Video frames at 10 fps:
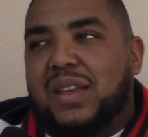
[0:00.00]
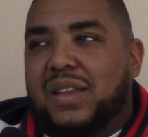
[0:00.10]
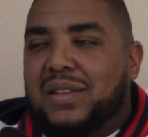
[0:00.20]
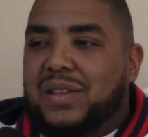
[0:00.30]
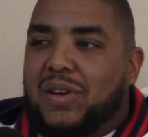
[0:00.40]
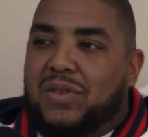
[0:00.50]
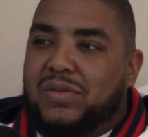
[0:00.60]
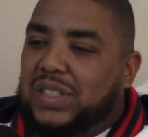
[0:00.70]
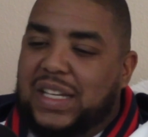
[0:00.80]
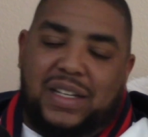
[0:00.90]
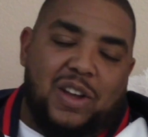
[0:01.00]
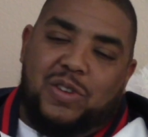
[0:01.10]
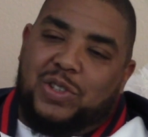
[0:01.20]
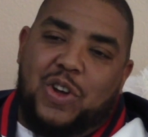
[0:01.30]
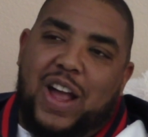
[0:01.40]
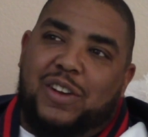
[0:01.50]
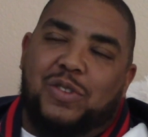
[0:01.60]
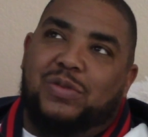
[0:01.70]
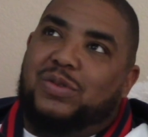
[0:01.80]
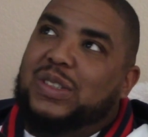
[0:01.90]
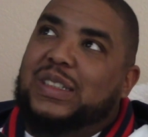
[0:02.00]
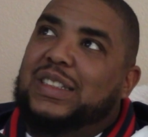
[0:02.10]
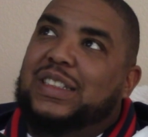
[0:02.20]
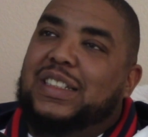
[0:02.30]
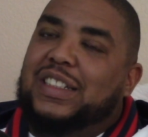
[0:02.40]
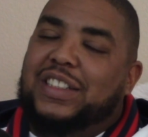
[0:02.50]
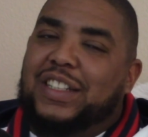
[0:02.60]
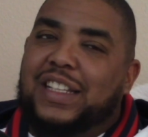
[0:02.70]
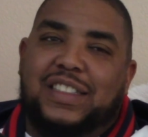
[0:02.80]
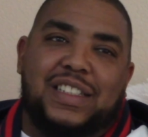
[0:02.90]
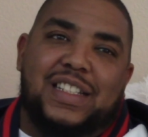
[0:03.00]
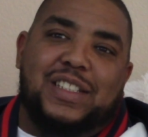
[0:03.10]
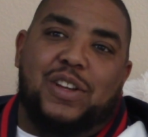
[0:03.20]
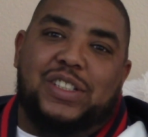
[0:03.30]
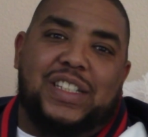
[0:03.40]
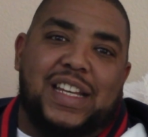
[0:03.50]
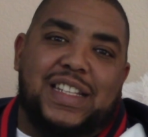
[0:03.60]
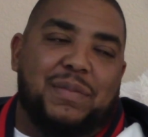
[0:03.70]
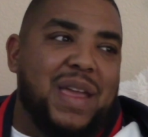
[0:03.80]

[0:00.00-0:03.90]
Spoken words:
So yeah, no, I don't. Nothing is gonna change that.